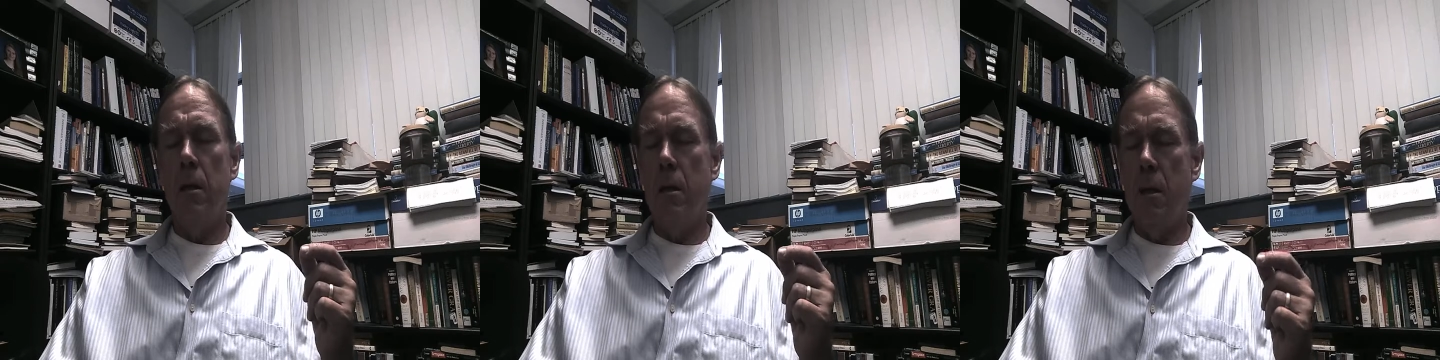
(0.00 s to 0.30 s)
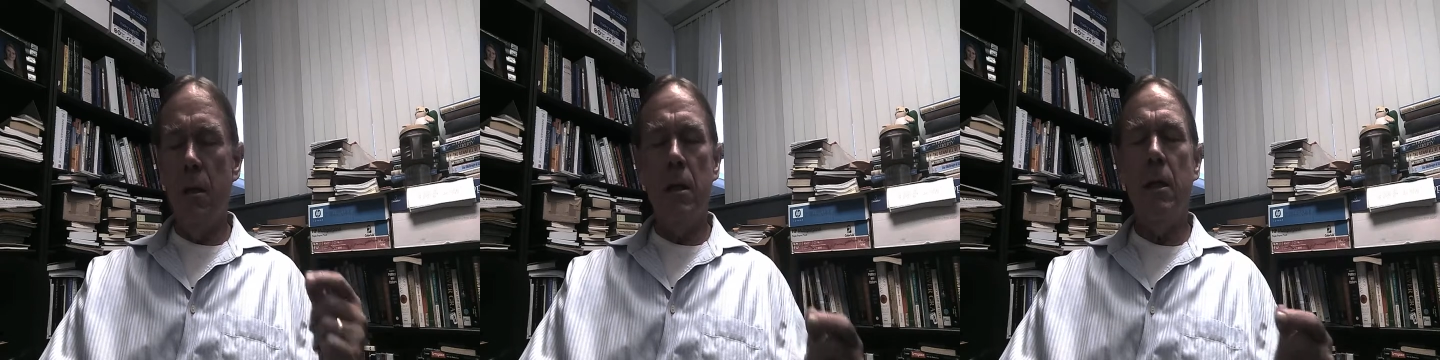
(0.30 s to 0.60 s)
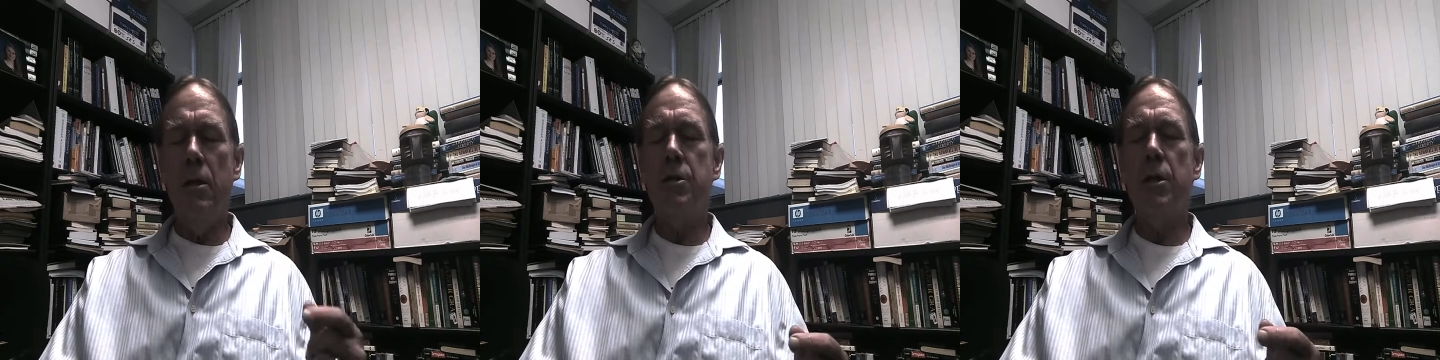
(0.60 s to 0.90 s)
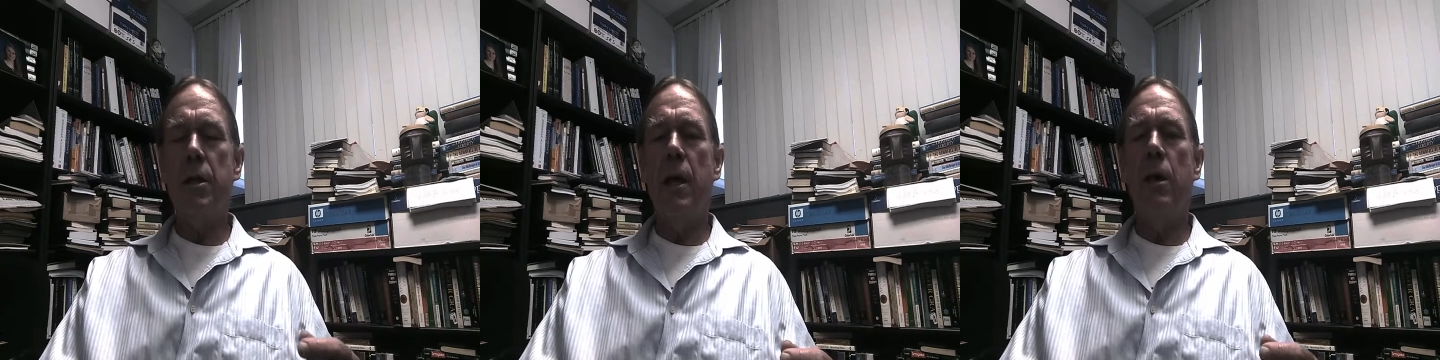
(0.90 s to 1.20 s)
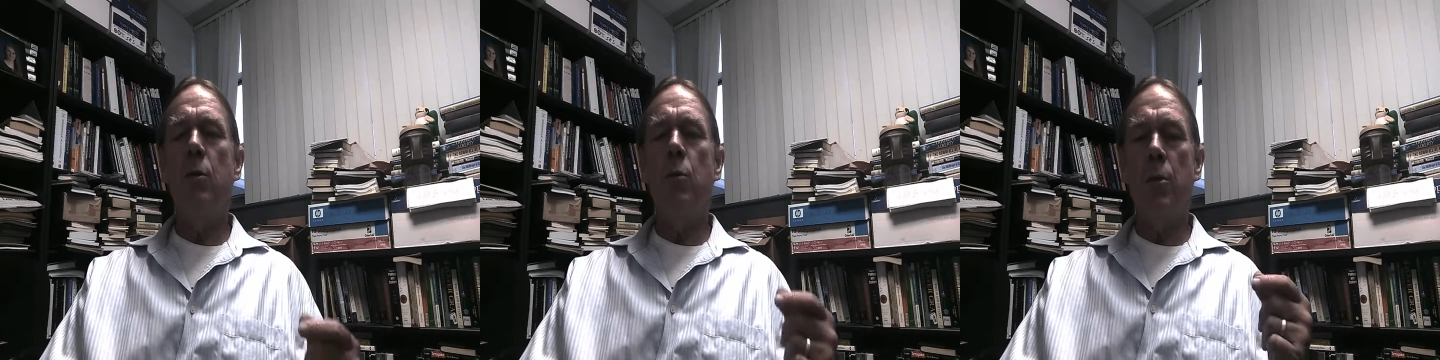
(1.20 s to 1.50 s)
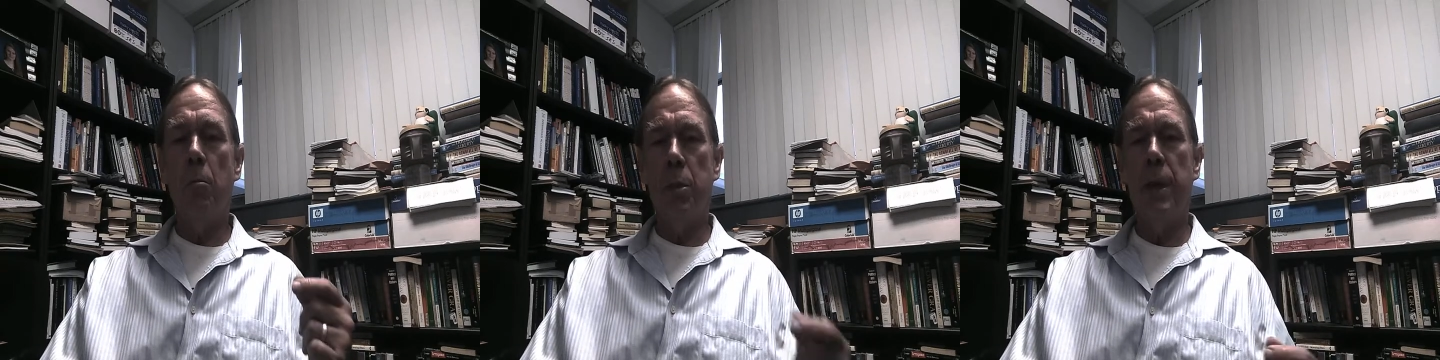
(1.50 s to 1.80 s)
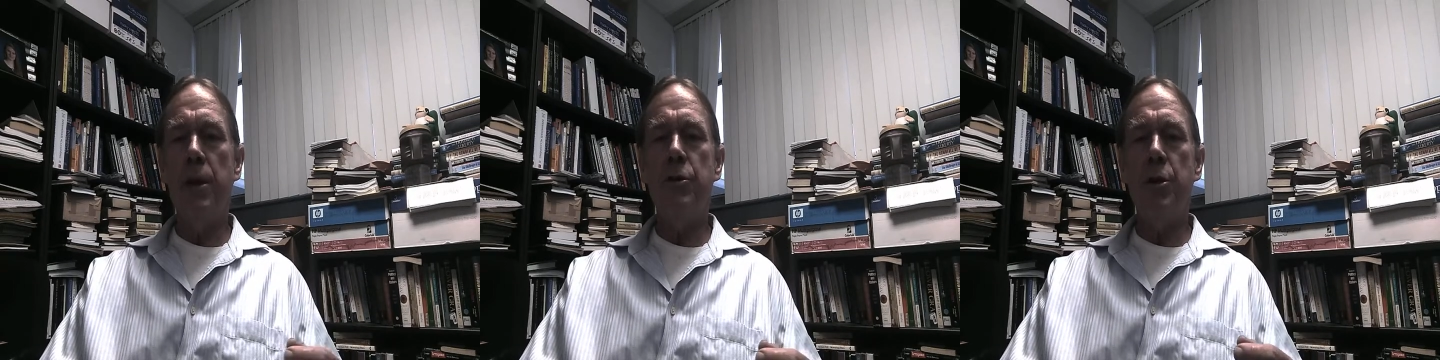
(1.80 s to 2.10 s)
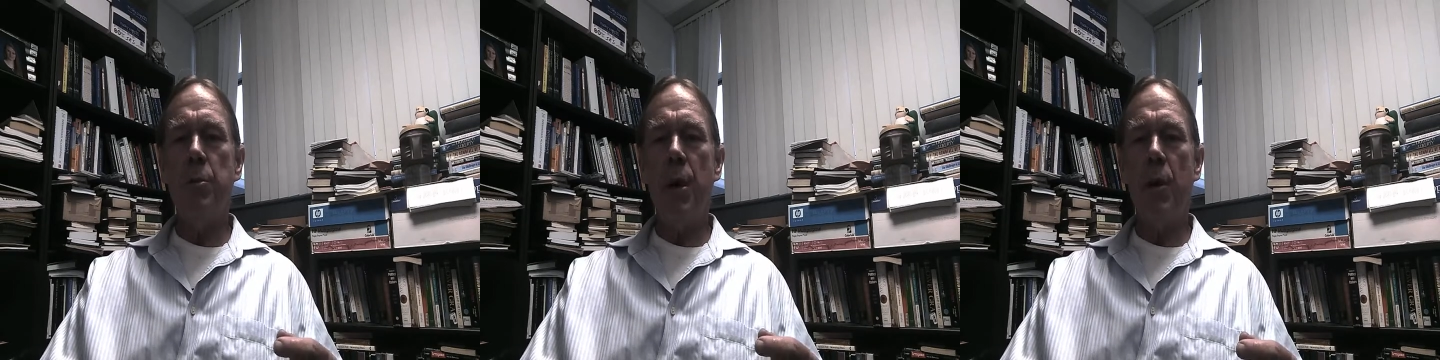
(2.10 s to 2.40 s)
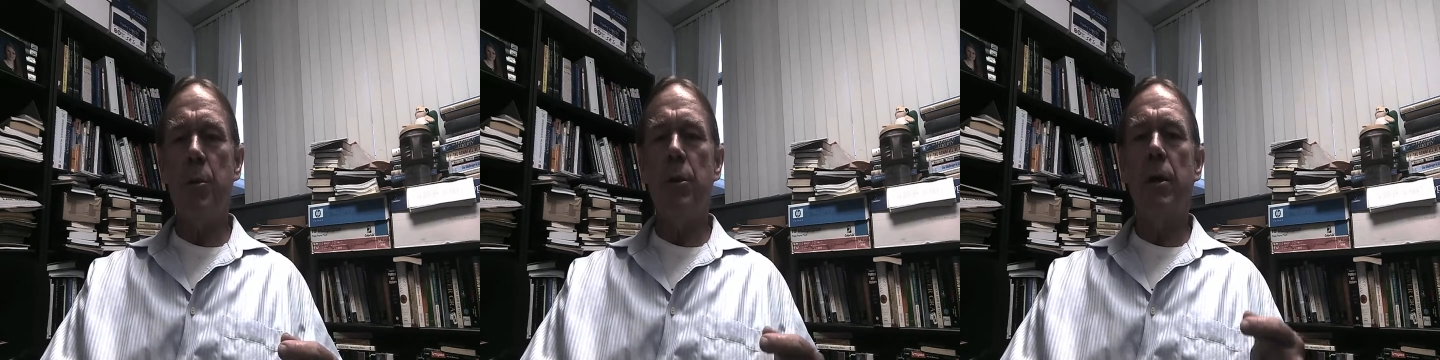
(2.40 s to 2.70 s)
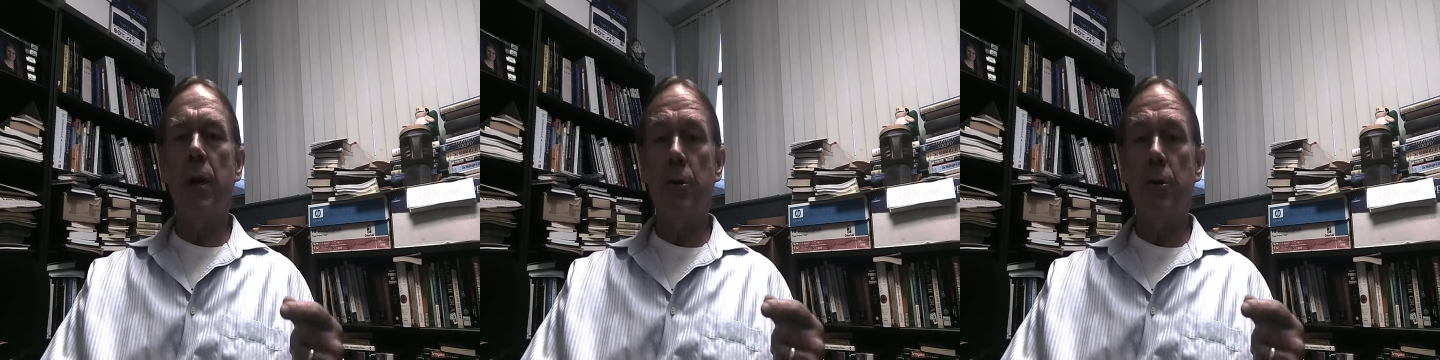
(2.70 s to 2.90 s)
You need to sit down with a blank sheet of paper